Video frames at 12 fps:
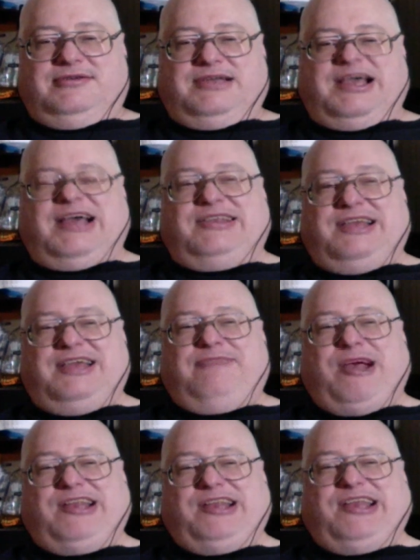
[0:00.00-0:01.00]
God
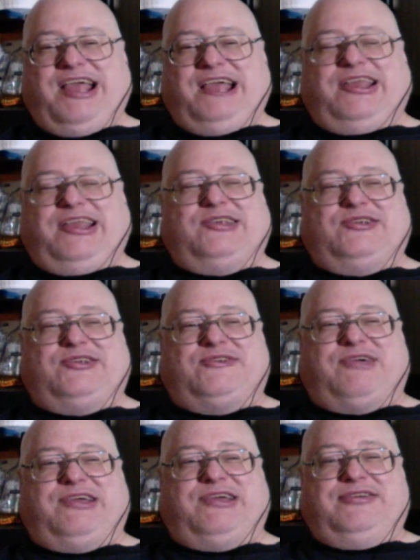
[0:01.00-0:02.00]
damn, why'd the aunt catch a
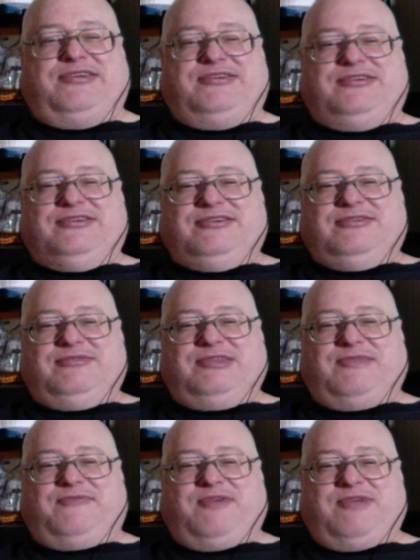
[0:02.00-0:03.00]
stray? What
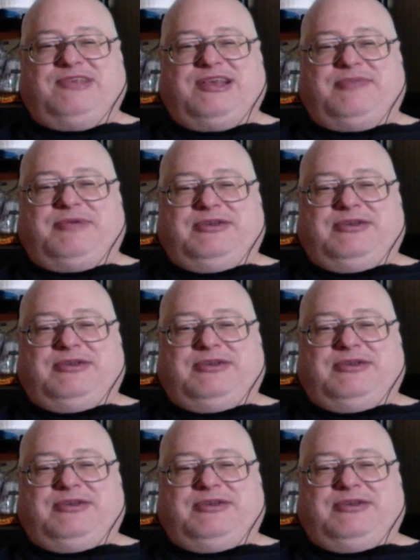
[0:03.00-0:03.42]
the fuck was that about?